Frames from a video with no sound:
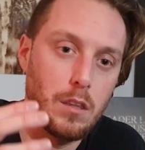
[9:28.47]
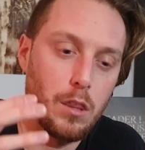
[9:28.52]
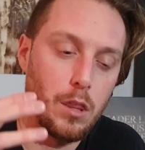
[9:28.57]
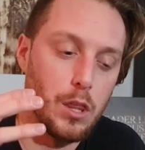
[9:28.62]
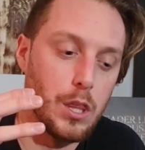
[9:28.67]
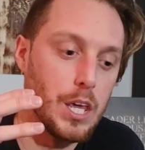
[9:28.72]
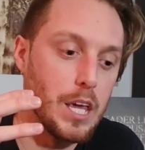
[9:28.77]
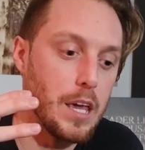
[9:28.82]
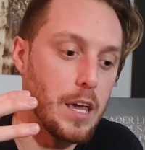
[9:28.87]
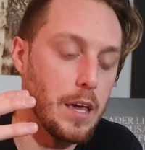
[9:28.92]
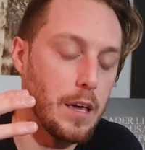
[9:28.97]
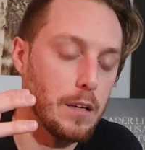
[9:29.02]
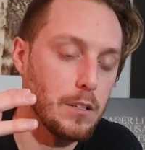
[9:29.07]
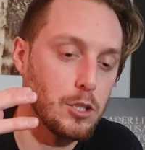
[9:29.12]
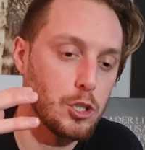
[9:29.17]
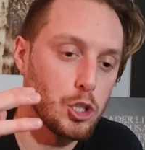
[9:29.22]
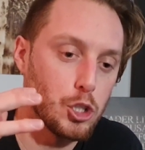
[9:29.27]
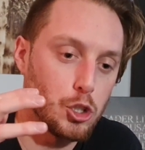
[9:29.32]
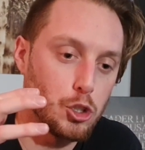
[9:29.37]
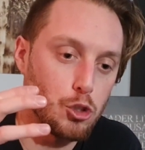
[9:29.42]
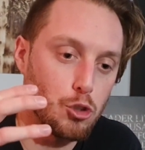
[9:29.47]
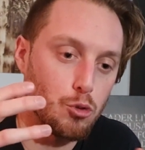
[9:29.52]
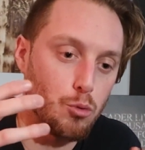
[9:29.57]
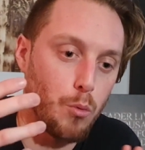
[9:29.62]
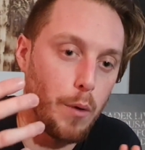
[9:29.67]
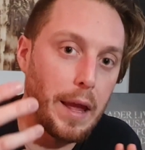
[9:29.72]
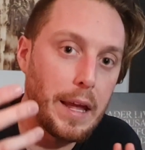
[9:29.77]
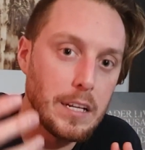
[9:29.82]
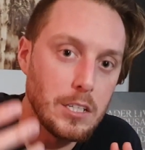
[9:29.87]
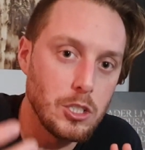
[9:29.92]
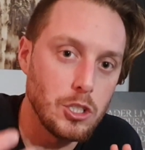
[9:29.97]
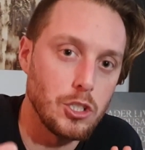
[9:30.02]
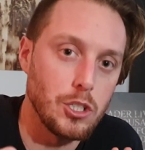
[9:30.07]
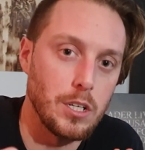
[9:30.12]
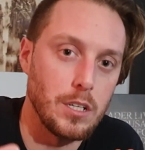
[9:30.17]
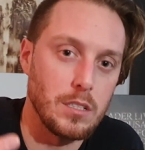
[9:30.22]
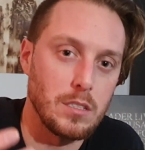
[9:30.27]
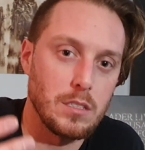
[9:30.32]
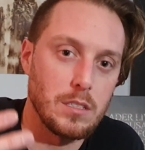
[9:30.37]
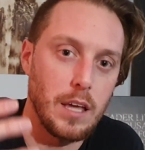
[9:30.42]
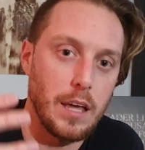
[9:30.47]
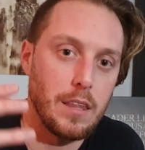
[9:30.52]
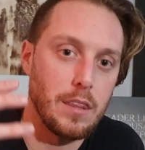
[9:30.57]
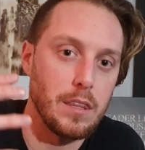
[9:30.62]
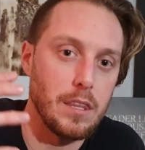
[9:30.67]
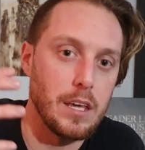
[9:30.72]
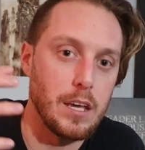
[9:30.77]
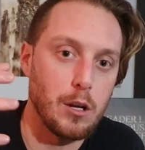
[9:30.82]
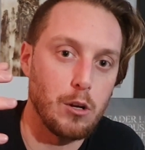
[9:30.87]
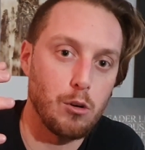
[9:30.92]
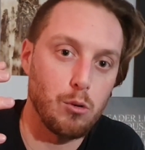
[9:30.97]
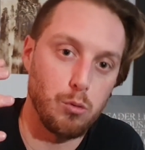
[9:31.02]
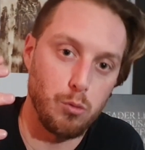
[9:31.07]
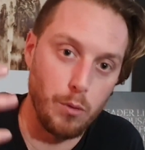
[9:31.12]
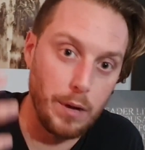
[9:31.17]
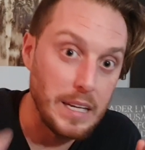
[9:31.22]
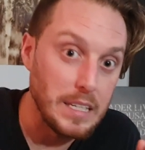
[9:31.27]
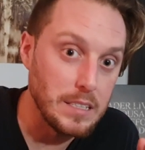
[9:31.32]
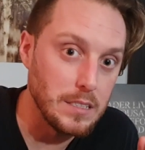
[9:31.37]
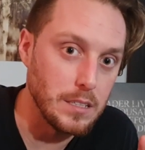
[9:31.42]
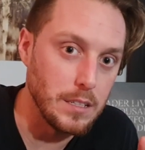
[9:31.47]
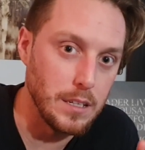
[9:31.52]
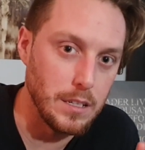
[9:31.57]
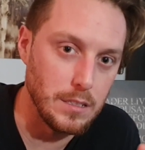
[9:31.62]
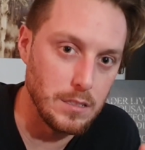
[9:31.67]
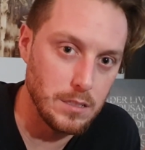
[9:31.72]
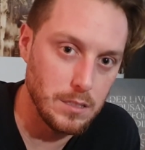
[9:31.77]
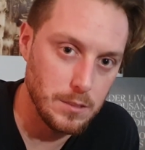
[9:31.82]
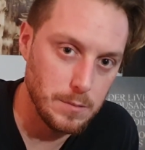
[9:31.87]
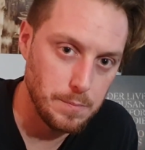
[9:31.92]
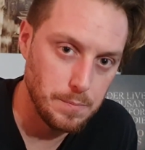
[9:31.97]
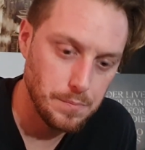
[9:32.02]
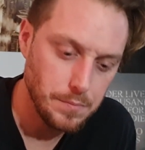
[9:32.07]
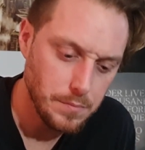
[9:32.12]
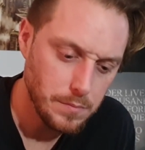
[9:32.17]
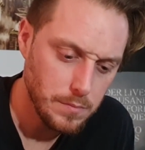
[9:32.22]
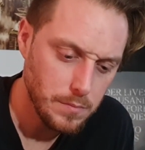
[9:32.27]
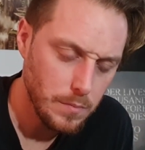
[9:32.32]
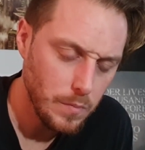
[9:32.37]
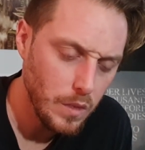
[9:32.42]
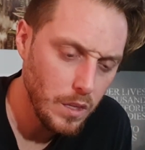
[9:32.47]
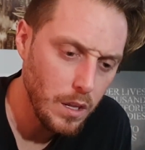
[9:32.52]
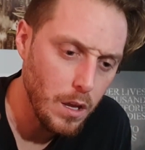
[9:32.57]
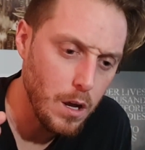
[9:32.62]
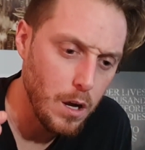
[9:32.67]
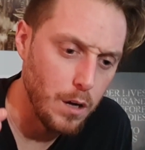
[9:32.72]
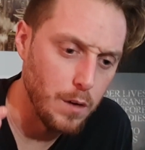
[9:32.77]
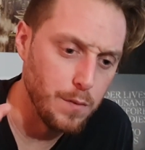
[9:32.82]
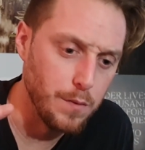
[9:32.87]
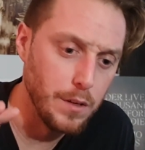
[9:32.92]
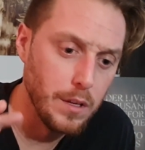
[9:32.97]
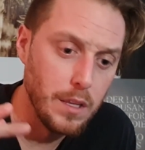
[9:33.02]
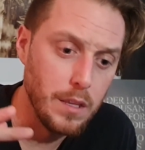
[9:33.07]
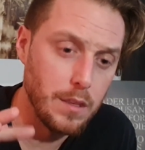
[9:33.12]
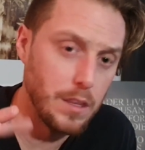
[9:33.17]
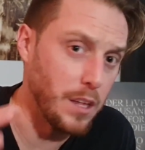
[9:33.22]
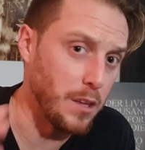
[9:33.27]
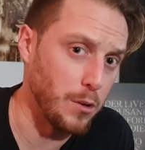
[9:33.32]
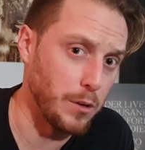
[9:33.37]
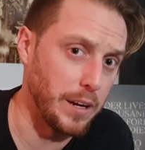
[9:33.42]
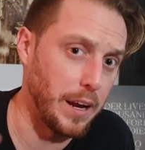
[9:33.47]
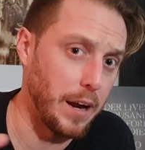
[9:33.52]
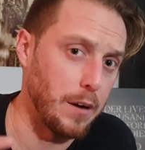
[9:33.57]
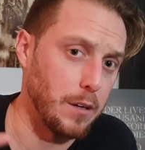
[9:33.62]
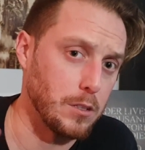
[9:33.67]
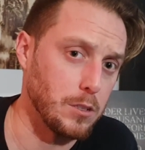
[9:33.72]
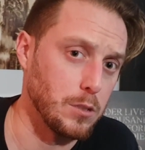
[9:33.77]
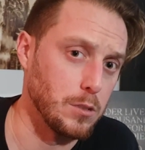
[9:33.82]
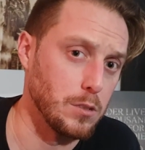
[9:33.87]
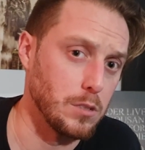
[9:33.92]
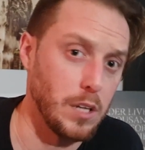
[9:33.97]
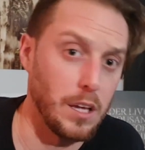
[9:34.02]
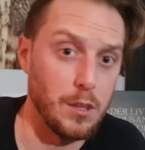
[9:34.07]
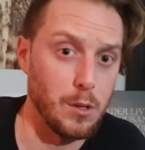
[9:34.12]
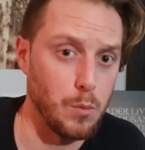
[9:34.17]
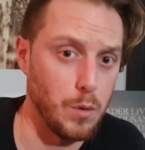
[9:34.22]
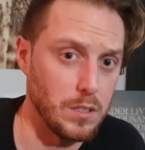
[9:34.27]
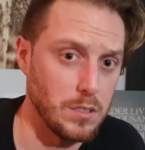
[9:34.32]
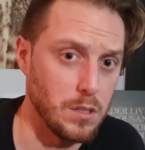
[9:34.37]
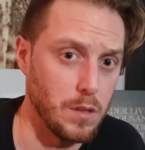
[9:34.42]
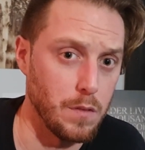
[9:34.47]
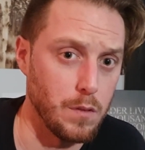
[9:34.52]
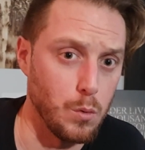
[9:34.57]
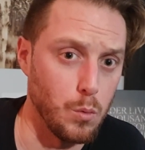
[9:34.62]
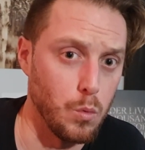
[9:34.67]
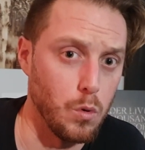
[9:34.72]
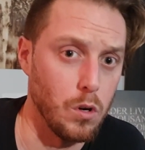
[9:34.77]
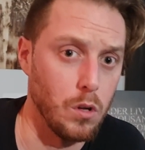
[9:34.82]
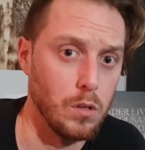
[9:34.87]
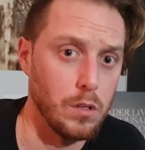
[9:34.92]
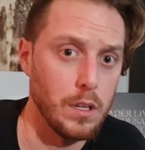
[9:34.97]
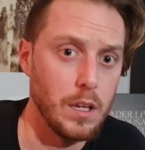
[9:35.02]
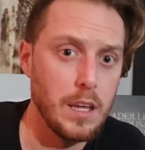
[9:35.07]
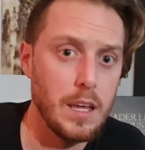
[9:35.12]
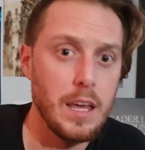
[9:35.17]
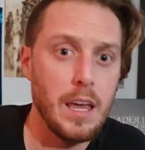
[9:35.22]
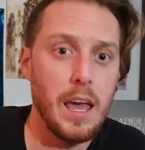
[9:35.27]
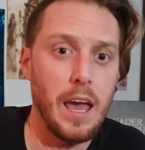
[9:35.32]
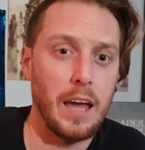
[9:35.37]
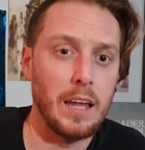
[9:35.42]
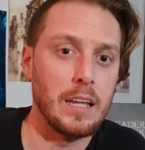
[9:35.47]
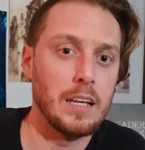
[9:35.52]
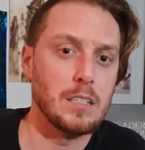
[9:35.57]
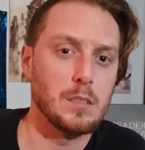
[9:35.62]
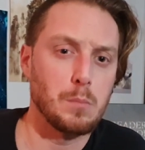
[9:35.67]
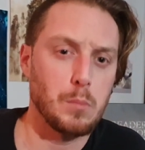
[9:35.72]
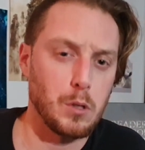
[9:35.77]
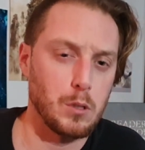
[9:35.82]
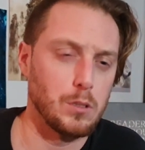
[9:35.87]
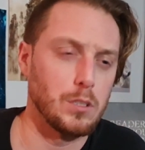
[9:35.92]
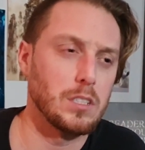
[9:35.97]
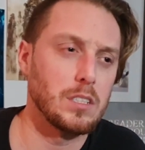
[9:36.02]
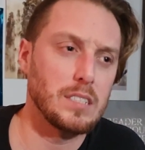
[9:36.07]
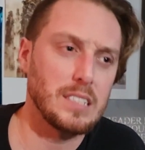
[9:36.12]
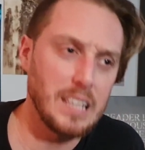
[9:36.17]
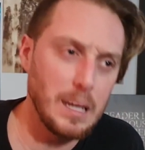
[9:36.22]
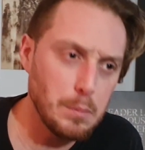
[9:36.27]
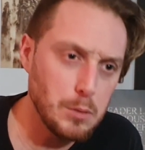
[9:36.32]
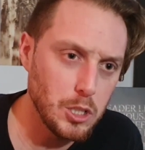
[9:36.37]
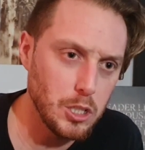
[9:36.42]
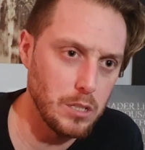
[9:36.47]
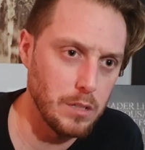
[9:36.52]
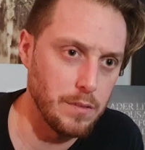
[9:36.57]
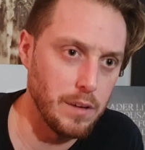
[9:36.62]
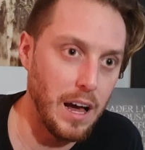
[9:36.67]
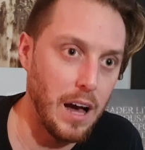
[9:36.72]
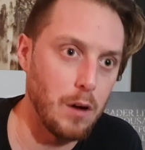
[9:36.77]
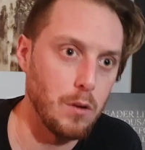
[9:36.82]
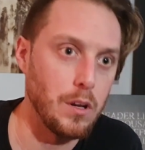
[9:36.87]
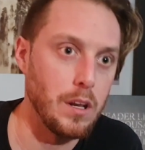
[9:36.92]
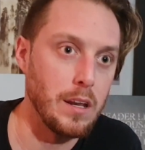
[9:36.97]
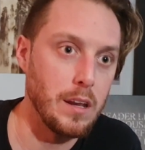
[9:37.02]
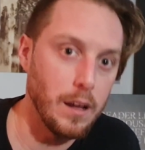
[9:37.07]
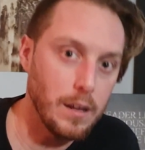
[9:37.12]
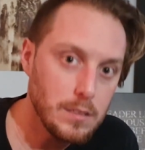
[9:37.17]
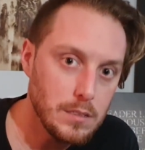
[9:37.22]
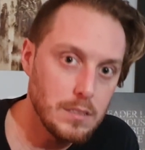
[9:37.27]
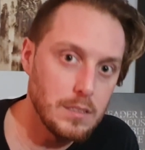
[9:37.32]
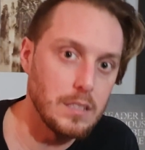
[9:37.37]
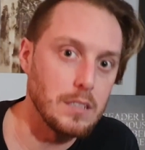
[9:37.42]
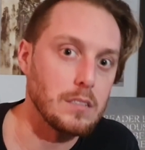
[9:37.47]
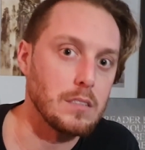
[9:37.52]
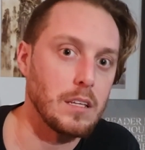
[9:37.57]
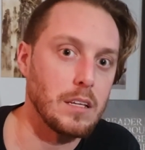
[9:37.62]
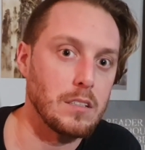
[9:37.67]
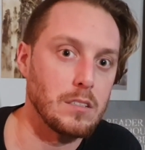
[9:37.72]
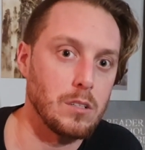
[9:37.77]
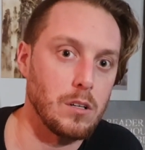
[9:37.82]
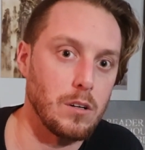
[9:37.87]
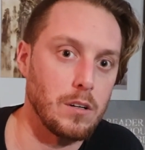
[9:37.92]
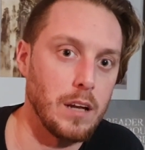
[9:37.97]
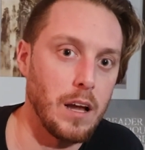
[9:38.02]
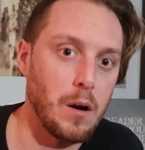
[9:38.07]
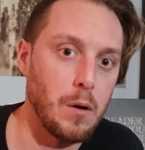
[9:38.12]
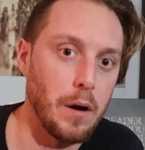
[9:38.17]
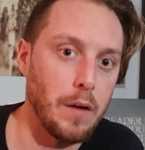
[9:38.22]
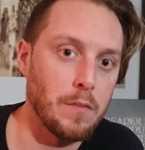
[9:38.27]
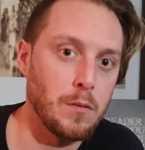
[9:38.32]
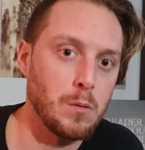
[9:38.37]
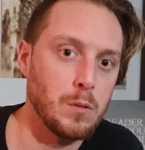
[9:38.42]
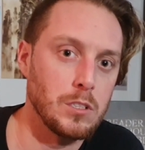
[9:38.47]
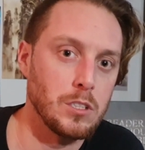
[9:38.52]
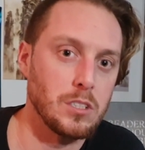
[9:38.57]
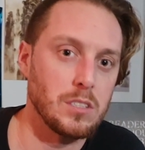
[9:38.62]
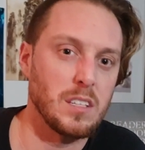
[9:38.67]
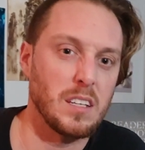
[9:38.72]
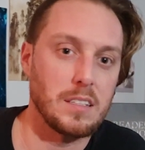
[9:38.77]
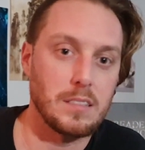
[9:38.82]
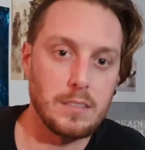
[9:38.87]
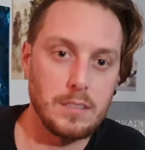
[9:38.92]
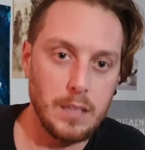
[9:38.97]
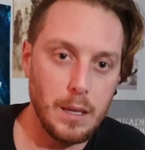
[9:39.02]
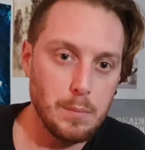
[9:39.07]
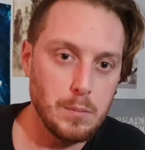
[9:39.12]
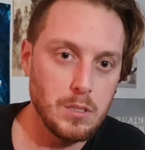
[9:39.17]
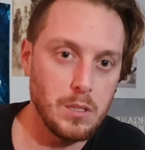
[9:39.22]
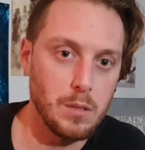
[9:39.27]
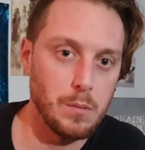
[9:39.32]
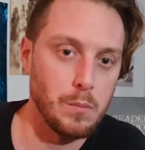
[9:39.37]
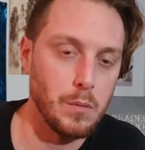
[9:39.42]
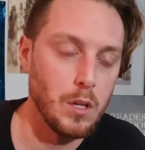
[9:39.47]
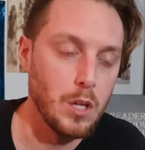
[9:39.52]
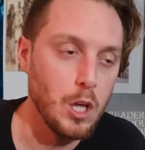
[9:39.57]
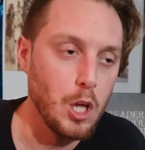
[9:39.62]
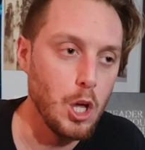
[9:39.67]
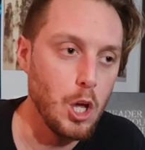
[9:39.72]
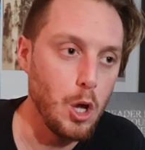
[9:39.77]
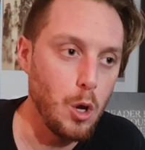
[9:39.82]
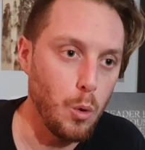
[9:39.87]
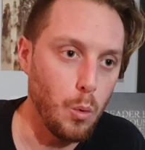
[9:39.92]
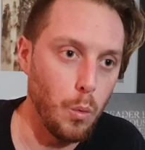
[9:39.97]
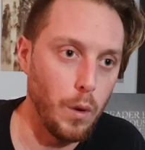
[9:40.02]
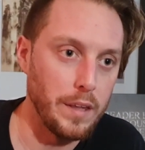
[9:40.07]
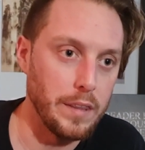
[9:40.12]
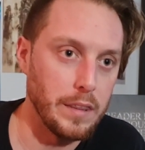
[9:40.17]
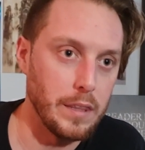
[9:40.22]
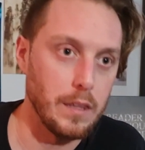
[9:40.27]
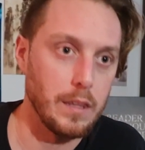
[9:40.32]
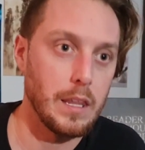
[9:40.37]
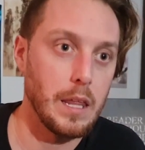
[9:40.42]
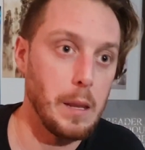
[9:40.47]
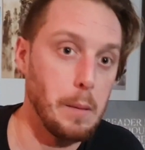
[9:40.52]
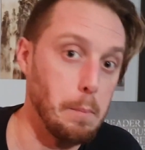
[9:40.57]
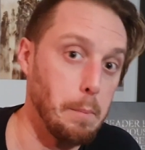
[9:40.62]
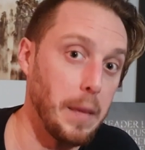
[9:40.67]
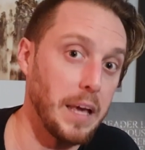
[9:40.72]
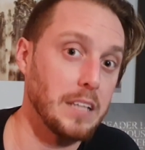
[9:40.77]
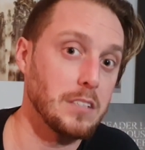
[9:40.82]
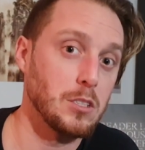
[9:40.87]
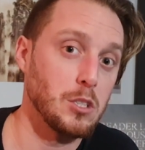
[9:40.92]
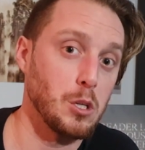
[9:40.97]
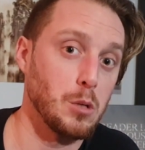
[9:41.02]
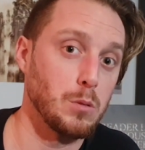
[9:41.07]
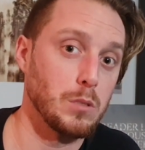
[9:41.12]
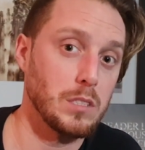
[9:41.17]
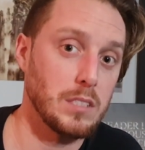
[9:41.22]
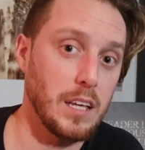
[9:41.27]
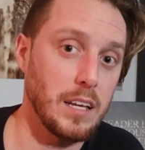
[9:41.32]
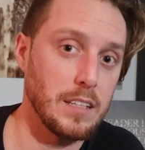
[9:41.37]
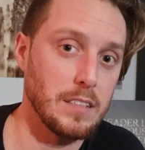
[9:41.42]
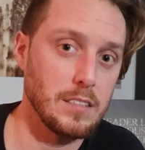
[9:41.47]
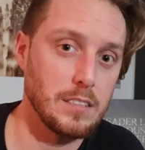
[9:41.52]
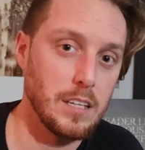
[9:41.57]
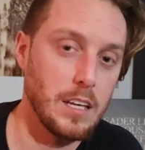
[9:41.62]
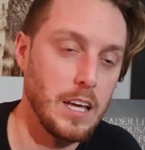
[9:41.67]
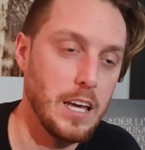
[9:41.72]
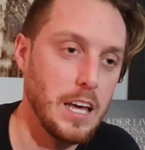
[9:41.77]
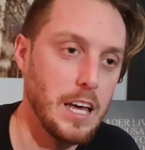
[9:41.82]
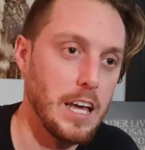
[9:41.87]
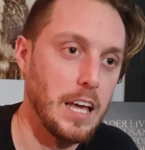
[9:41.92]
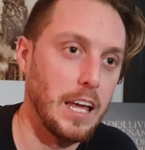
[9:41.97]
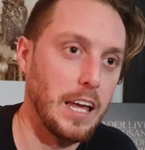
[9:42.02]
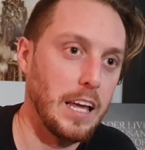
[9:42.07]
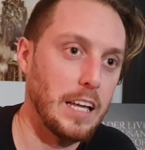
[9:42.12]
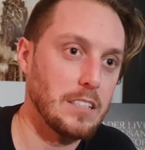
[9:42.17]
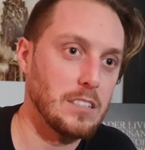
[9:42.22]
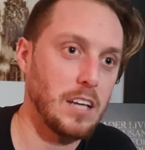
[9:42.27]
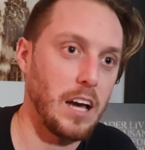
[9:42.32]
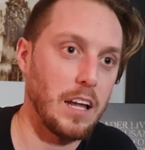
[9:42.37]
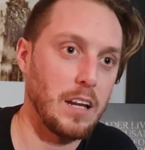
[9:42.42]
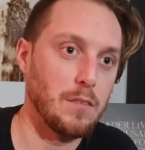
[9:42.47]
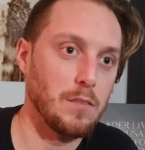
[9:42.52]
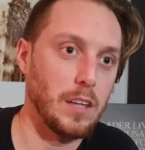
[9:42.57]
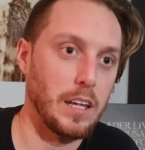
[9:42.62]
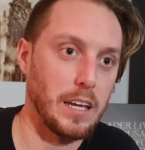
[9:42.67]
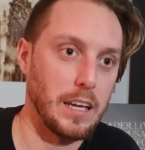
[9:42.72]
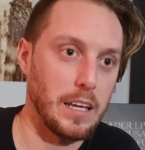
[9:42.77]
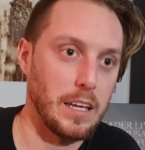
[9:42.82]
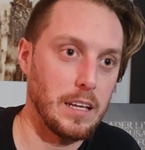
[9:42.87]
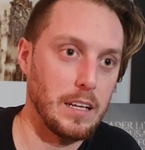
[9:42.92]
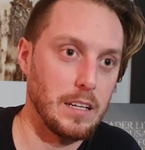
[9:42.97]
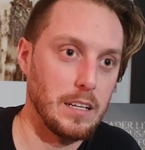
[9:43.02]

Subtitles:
the strangeness and the craziness of the other characters and the rest of the world, and his perception of how nuts these things are and how everyone just accepts them when it makes no sense is kind of like